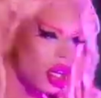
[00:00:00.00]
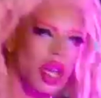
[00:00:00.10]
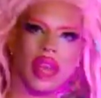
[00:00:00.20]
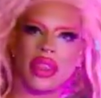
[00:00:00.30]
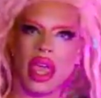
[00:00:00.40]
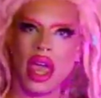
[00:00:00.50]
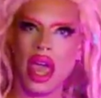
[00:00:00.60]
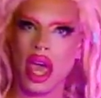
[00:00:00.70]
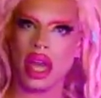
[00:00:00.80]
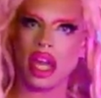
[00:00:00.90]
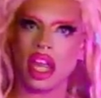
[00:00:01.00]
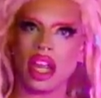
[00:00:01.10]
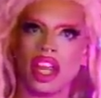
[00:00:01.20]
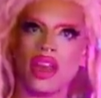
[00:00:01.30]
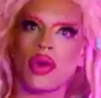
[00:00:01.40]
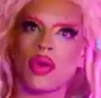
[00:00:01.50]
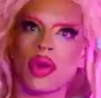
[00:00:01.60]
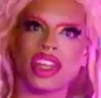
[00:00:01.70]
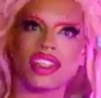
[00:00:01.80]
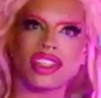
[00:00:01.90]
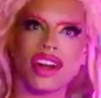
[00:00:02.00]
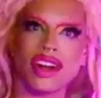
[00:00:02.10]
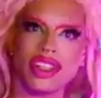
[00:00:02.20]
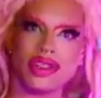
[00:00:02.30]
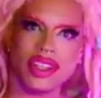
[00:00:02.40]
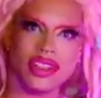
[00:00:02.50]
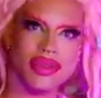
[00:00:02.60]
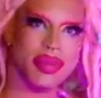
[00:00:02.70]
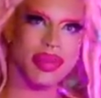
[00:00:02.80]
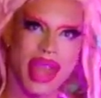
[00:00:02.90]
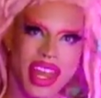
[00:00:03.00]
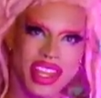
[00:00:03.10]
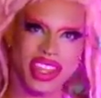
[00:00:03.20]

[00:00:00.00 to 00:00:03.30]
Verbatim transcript: and then we can start using them to make